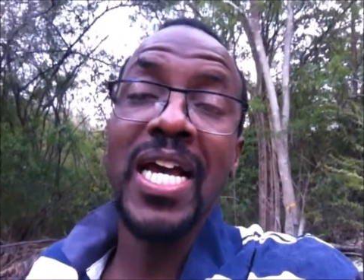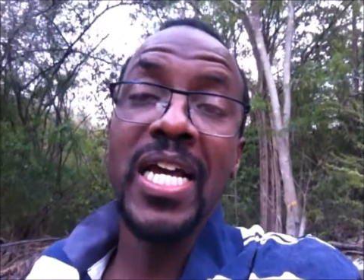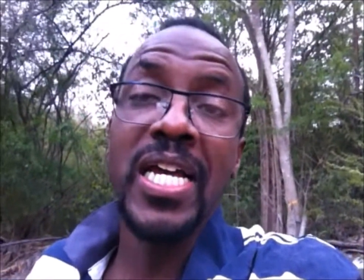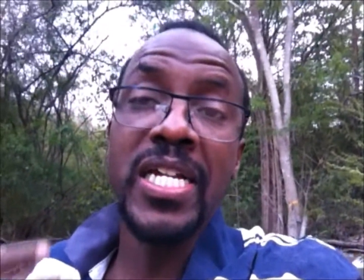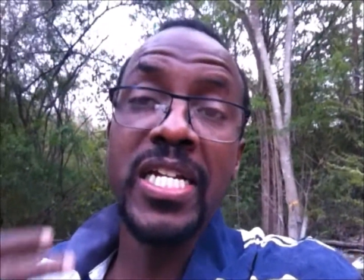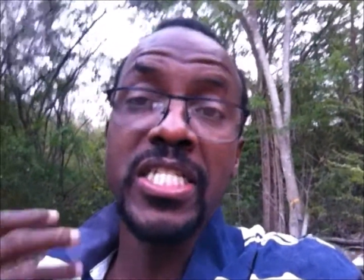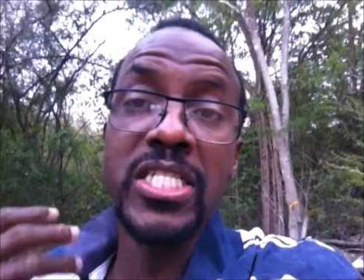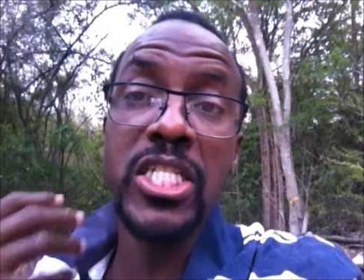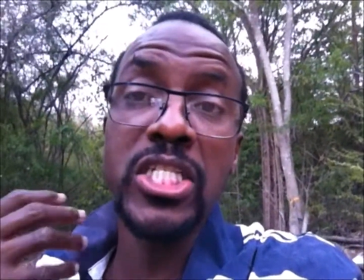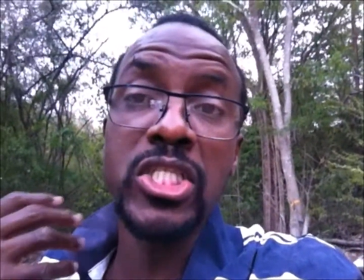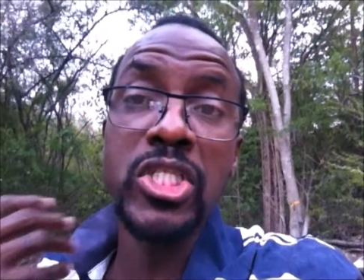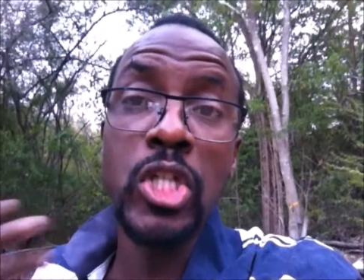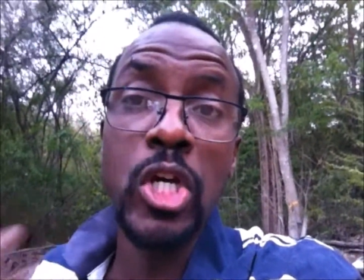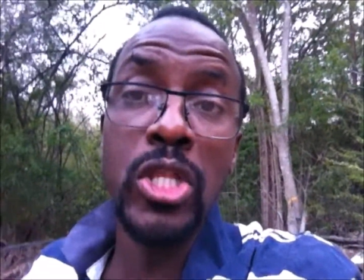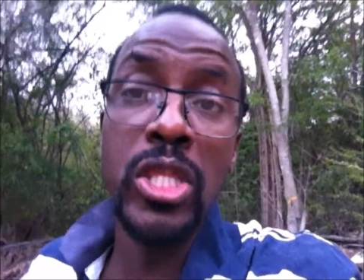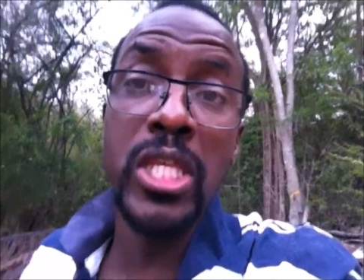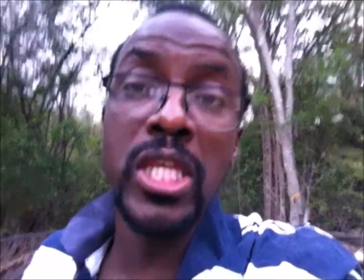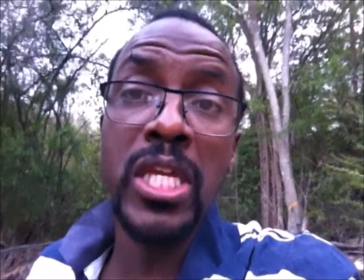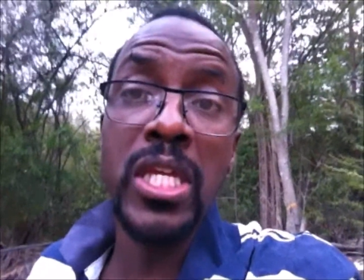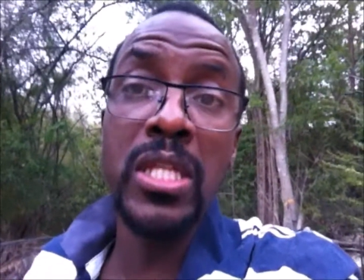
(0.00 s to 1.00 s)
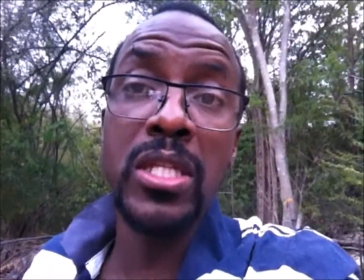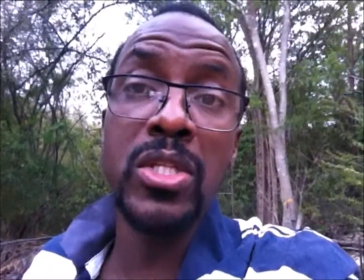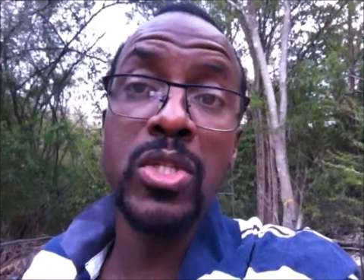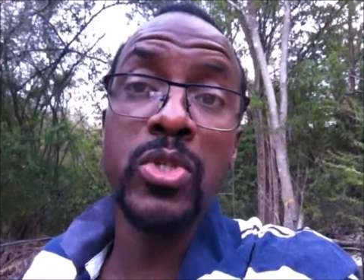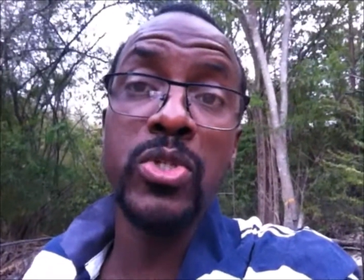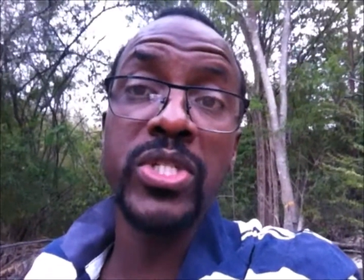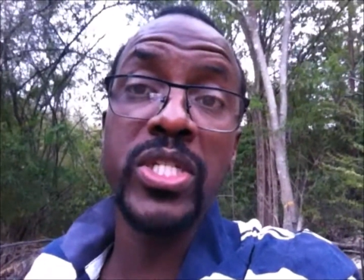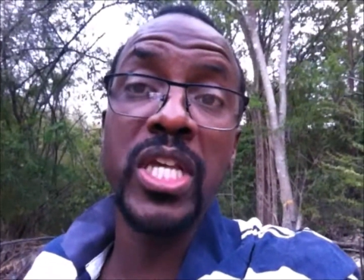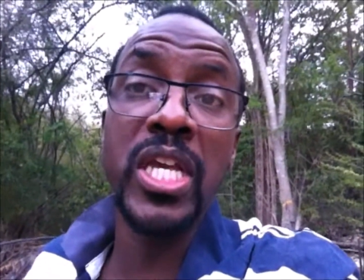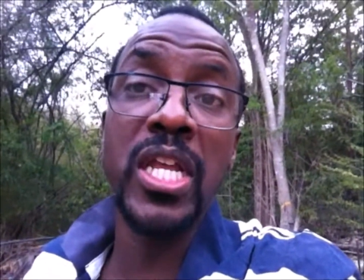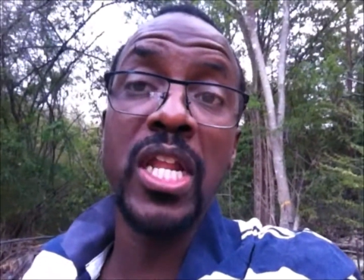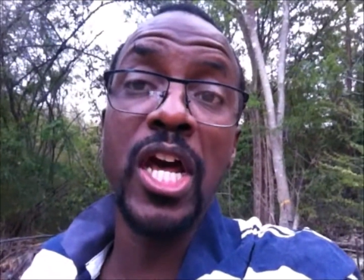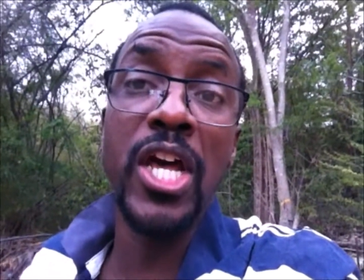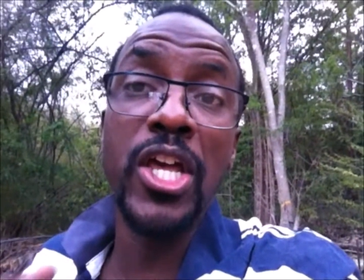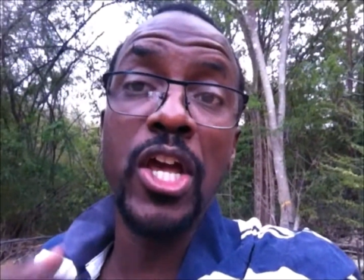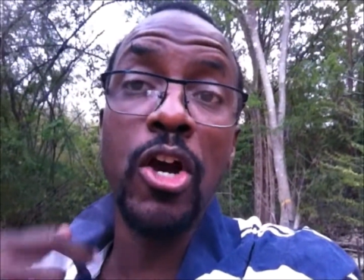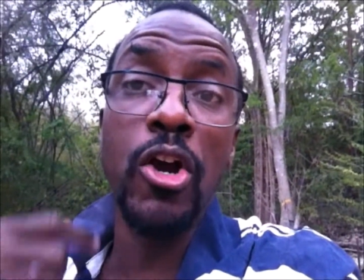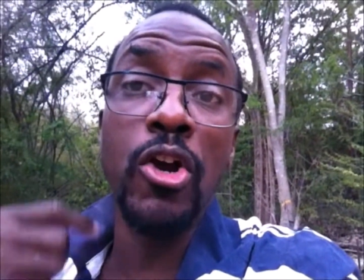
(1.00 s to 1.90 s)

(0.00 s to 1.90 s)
This is nothing to say that you're